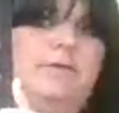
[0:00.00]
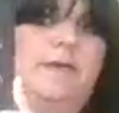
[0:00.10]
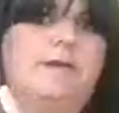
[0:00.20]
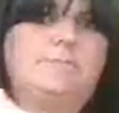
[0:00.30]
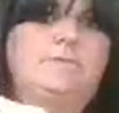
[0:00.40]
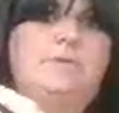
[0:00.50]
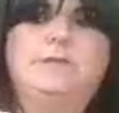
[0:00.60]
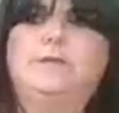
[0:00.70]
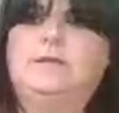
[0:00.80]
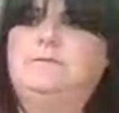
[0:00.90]
that comes with
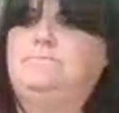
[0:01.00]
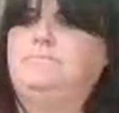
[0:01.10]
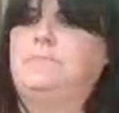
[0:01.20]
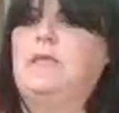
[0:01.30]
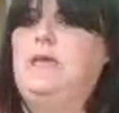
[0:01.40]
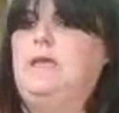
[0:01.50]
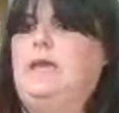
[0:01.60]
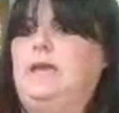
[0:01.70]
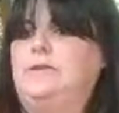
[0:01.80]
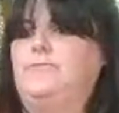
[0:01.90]
it.
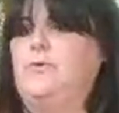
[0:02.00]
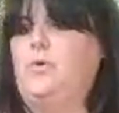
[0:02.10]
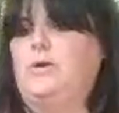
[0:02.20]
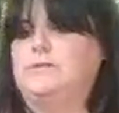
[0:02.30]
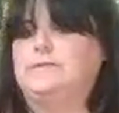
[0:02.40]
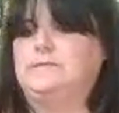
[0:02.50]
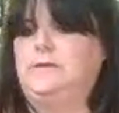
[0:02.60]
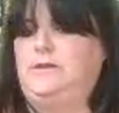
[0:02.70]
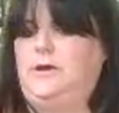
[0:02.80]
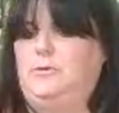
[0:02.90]
And of course,
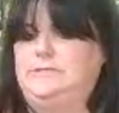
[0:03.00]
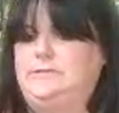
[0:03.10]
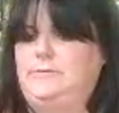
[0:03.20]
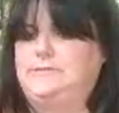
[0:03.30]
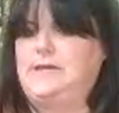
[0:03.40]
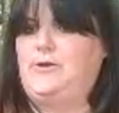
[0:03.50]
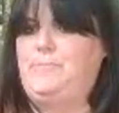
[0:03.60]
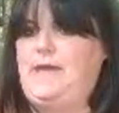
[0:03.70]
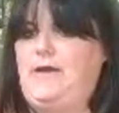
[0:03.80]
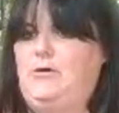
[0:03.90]
you know, it's Los
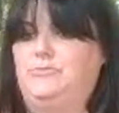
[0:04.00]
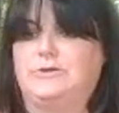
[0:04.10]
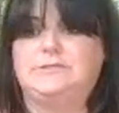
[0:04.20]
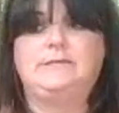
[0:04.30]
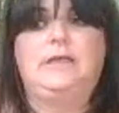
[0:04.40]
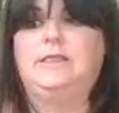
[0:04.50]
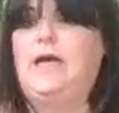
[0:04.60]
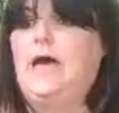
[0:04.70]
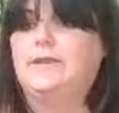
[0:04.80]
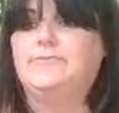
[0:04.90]
Scarabeo. There's a
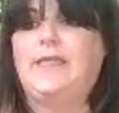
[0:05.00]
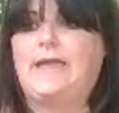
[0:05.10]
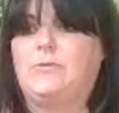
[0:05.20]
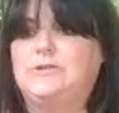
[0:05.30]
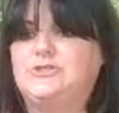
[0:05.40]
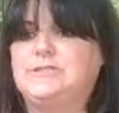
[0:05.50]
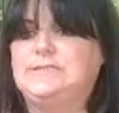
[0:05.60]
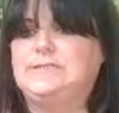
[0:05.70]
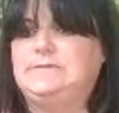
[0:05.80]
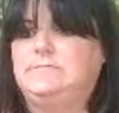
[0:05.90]
lot of
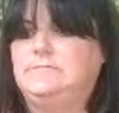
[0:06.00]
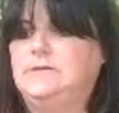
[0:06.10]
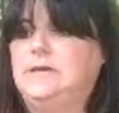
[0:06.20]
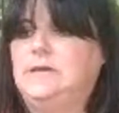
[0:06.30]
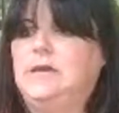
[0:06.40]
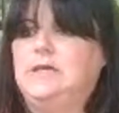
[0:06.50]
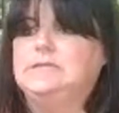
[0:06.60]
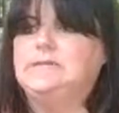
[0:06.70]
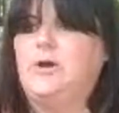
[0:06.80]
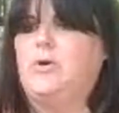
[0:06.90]
languages.
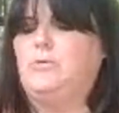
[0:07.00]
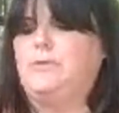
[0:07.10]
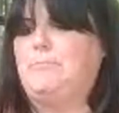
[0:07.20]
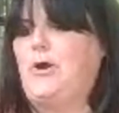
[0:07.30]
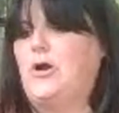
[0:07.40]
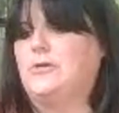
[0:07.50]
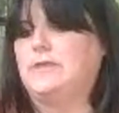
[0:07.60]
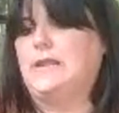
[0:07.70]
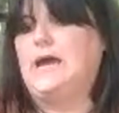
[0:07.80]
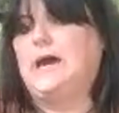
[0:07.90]
So the part
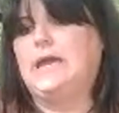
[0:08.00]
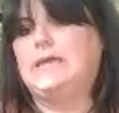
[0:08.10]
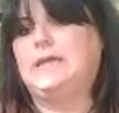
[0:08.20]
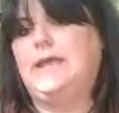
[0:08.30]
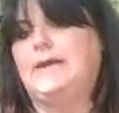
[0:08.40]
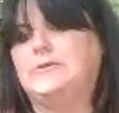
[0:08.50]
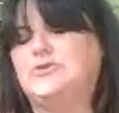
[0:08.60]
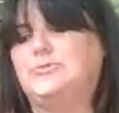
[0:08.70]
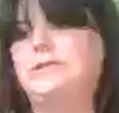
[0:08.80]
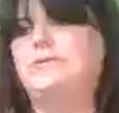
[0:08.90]
that I can
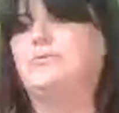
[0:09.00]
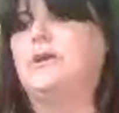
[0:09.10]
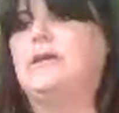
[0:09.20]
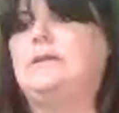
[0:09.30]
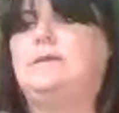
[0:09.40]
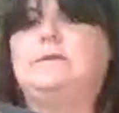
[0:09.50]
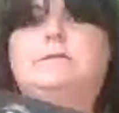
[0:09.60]
actually read